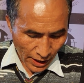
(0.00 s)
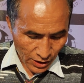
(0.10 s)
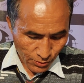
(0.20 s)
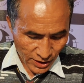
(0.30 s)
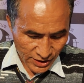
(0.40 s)

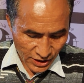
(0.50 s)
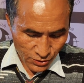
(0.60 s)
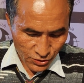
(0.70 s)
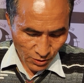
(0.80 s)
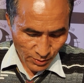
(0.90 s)
are
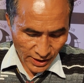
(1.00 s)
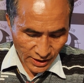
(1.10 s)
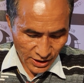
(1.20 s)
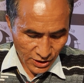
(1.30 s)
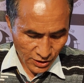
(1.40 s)
requested to submit
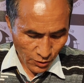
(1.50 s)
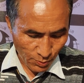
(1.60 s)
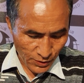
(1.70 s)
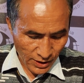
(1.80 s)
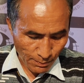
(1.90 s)
attested
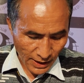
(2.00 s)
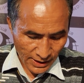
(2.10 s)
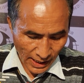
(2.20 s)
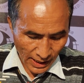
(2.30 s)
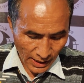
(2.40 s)
copy
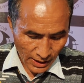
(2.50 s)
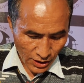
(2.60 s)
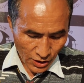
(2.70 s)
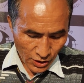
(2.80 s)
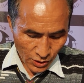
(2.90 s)
PATA
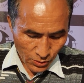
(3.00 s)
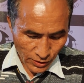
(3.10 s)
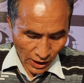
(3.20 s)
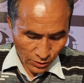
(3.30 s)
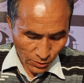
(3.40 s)

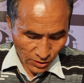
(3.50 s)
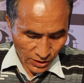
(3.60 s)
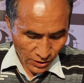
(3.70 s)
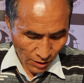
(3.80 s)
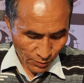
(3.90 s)
to the
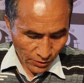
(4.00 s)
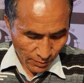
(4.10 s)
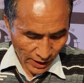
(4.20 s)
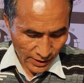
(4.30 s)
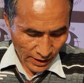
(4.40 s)
authority of
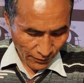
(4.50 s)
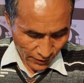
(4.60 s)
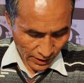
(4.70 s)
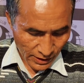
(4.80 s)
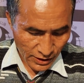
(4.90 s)
urban affair.